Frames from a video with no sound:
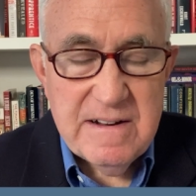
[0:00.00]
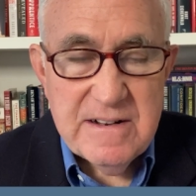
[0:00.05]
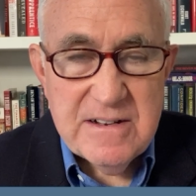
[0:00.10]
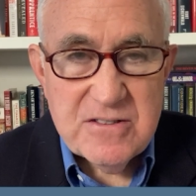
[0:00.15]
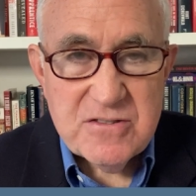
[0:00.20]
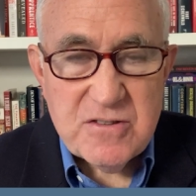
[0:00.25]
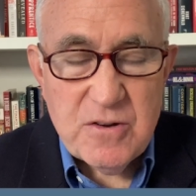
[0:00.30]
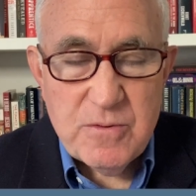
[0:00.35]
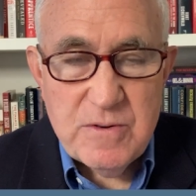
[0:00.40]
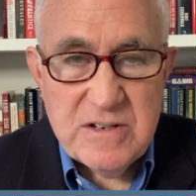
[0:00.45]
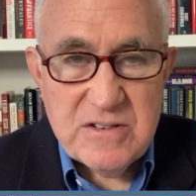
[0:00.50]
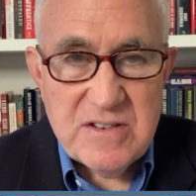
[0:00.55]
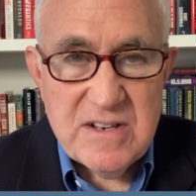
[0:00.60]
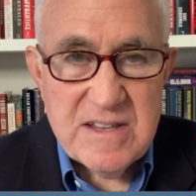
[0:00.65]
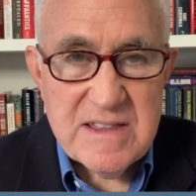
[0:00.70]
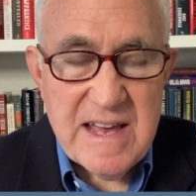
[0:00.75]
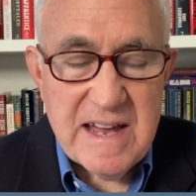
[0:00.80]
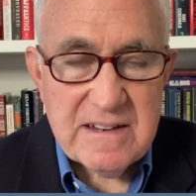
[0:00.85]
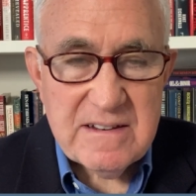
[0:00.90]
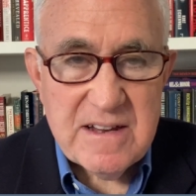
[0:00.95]
So we see
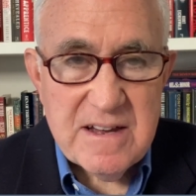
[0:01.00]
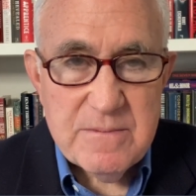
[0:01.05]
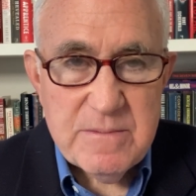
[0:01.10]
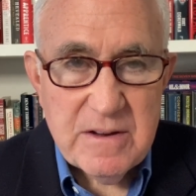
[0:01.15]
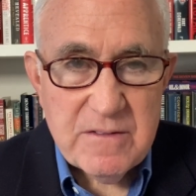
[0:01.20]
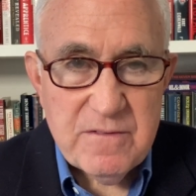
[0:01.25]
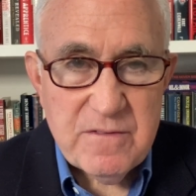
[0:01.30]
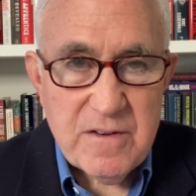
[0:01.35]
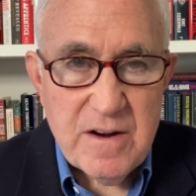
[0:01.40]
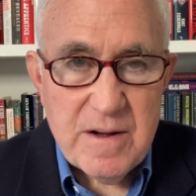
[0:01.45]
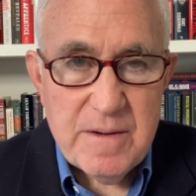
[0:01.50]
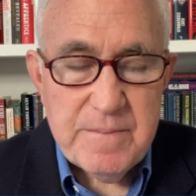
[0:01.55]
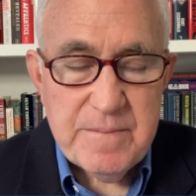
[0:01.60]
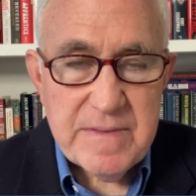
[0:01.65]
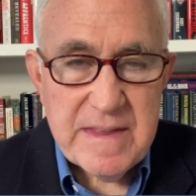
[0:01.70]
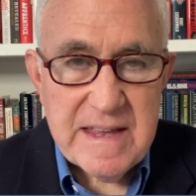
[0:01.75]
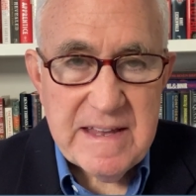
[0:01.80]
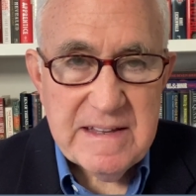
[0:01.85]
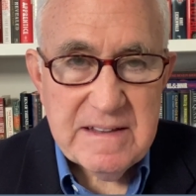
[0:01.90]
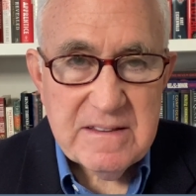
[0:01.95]
that coming
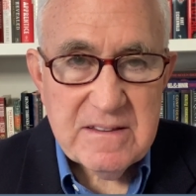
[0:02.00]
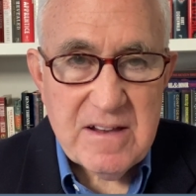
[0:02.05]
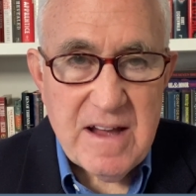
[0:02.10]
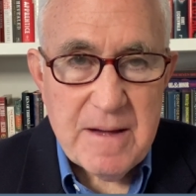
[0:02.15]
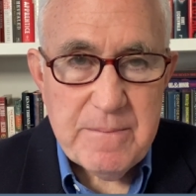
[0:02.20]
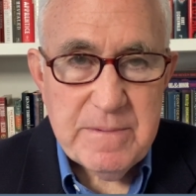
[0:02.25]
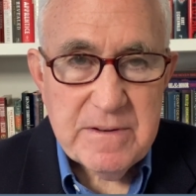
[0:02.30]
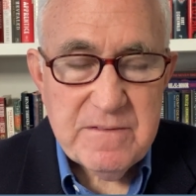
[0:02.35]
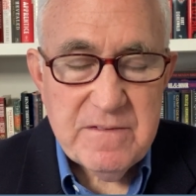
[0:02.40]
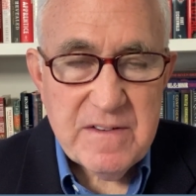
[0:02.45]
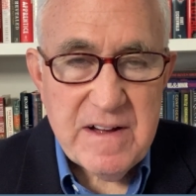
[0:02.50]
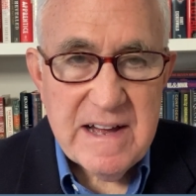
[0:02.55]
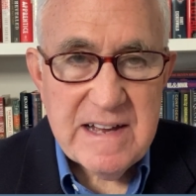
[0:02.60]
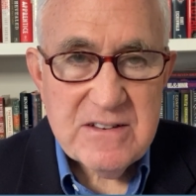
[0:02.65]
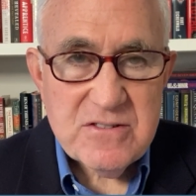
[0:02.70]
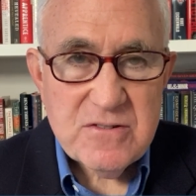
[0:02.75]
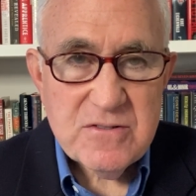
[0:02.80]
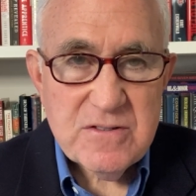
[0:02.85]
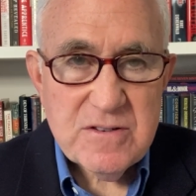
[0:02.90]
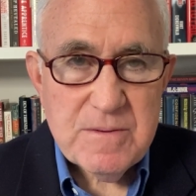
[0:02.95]
from a top
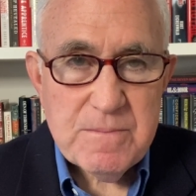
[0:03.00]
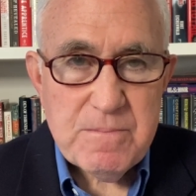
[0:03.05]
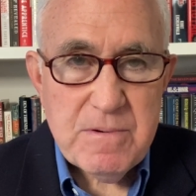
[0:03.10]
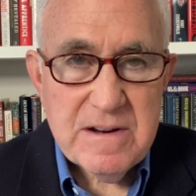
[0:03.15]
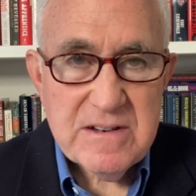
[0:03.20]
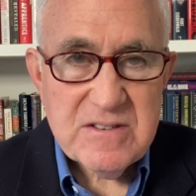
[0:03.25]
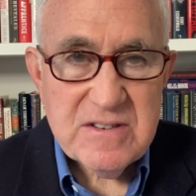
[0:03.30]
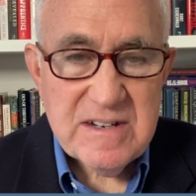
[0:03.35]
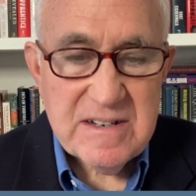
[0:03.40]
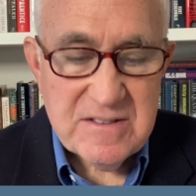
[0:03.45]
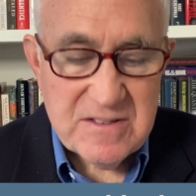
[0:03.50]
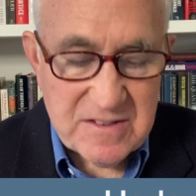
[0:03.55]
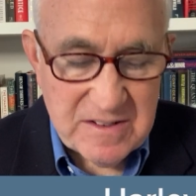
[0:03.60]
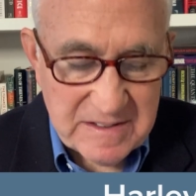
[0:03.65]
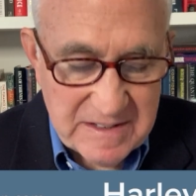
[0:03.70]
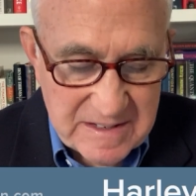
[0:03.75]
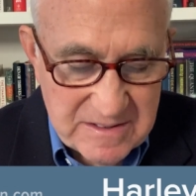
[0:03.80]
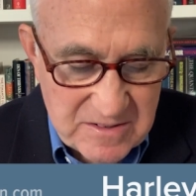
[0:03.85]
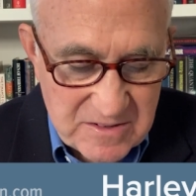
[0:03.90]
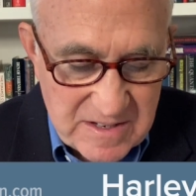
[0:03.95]
advisor to President
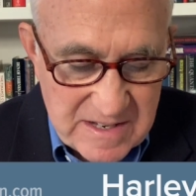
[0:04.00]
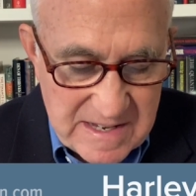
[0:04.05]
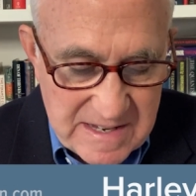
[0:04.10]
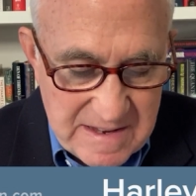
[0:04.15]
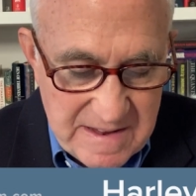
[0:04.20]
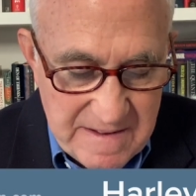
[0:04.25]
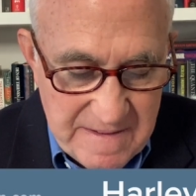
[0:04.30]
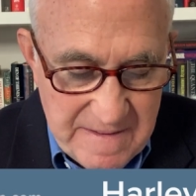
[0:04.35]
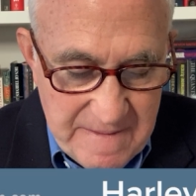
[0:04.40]
Zelensky.